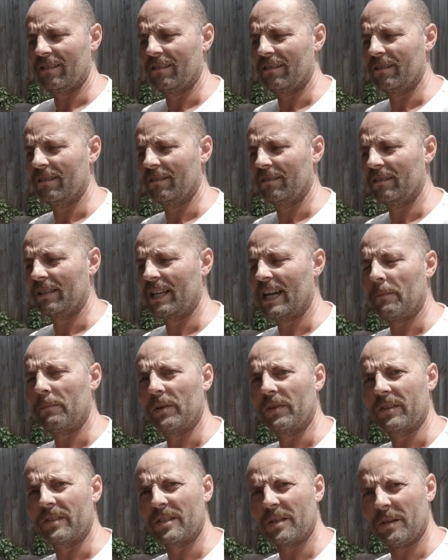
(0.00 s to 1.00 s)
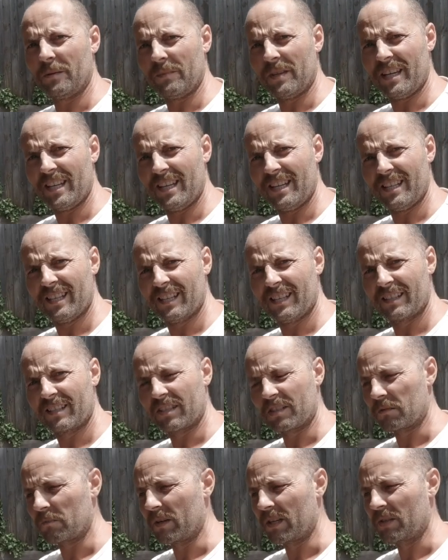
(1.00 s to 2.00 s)
cap on the top there. So just
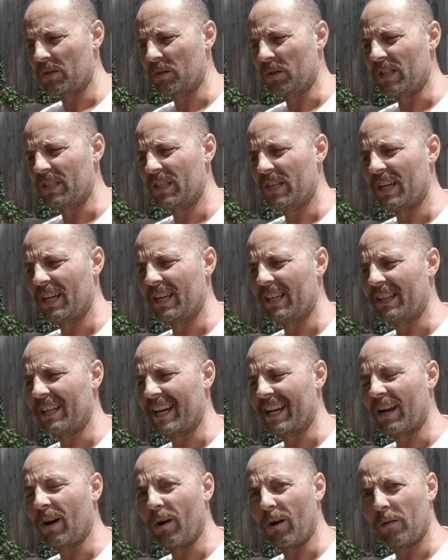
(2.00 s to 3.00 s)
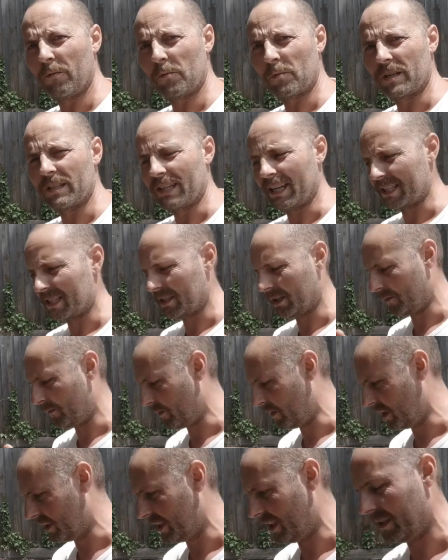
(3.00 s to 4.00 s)
make sure you take that off when you're actually filling
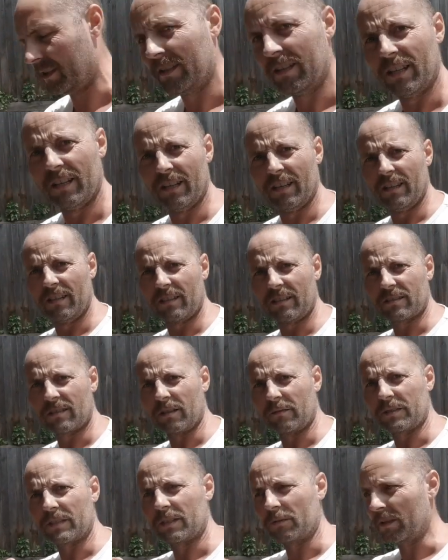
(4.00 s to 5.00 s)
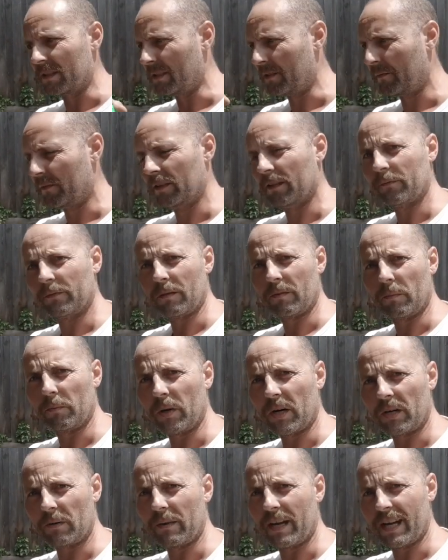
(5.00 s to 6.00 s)
it. Because obviously when you fill it from the bottom,
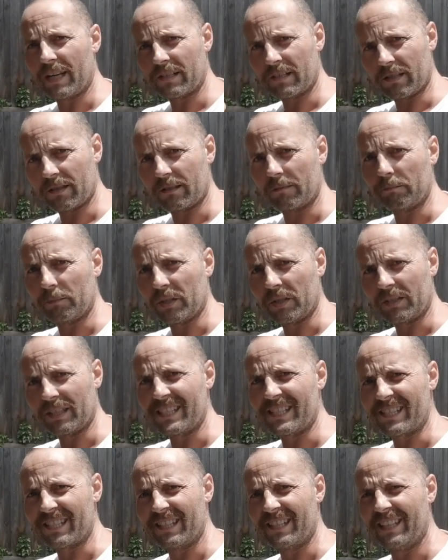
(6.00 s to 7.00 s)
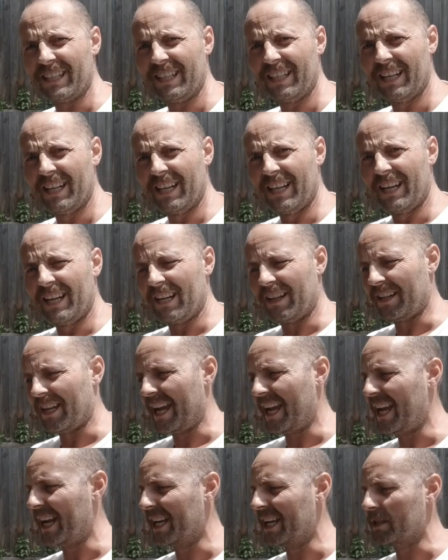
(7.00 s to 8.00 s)
air is going to build inside, and the air
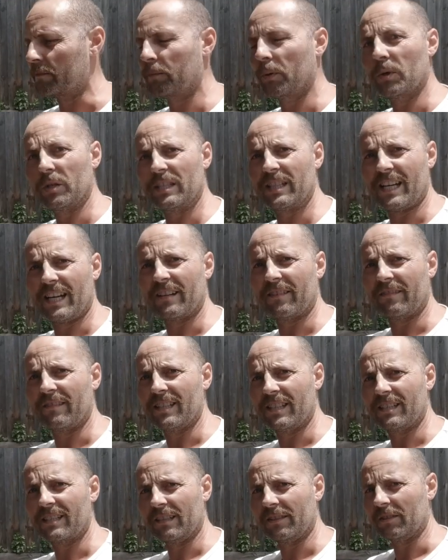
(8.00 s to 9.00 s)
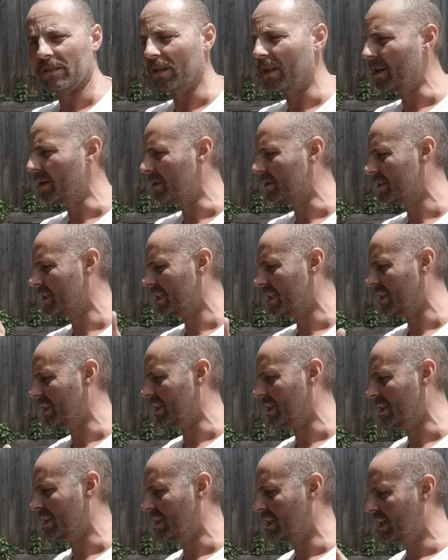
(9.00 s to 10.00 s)
gets pushed out of this little hose here.
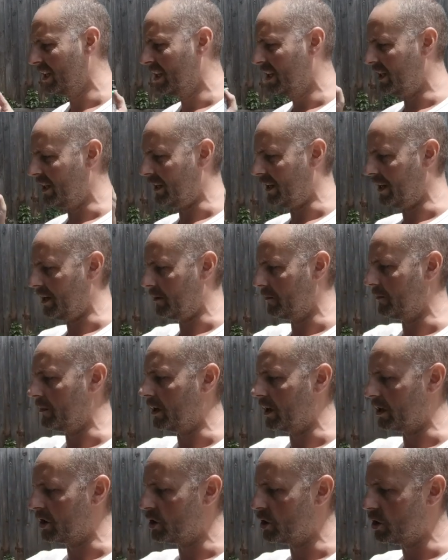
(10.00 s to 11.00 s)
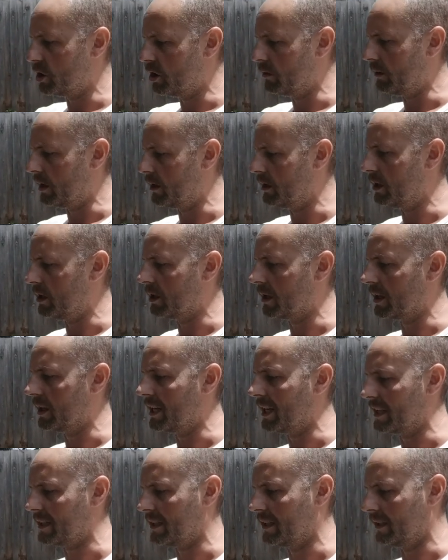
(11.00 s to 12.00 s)
Now I'm assuming that you can
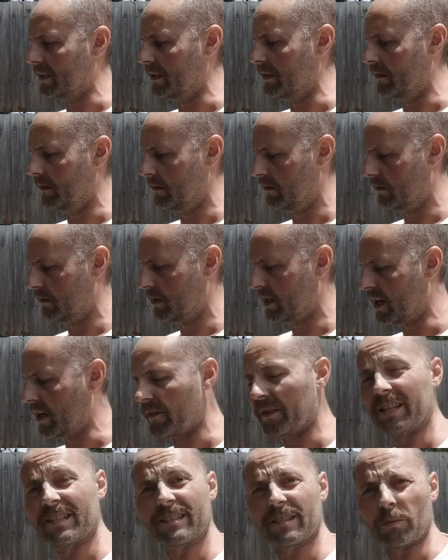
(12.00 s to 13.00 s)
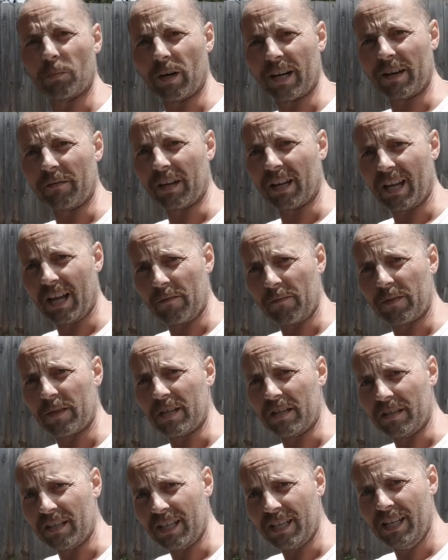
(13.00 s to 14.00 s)
actually cut this to whatever length you
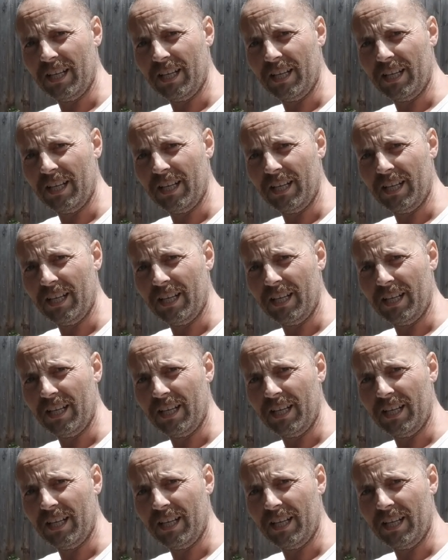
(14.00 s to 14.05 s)
need,